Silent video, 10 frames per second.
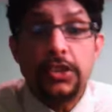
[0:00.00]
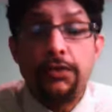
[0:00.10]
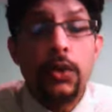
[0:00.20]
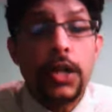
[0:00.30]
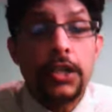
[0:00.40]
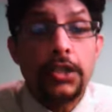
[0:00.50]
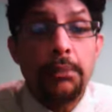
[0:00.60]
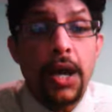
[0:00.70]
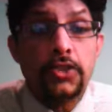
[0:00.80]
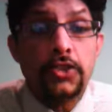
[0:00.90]
If you look at the
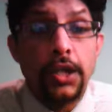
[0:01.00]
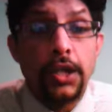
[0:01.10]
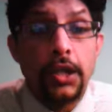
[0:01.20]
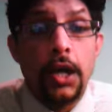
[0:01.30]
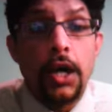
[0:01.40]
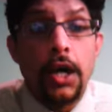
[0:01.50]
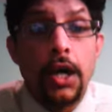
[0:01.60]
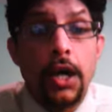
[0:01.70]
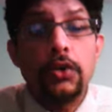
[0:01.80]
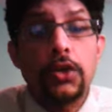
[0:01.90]
margin,
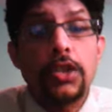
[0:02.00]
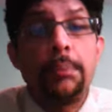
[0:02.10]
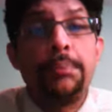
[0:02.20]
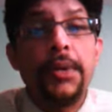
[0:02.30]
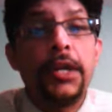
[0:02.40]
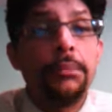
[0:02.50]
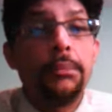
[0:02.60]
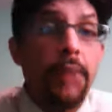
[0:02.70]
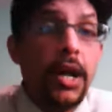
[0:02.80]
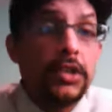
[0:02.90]
it was a pretty
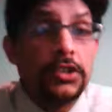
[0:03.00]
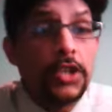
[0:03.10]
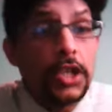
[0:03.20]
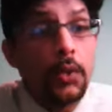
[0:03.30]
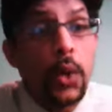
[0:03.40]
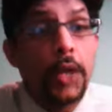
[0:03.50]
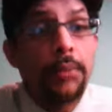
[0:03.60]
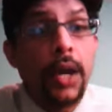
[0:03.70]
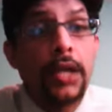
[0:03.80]
big margin that they won by.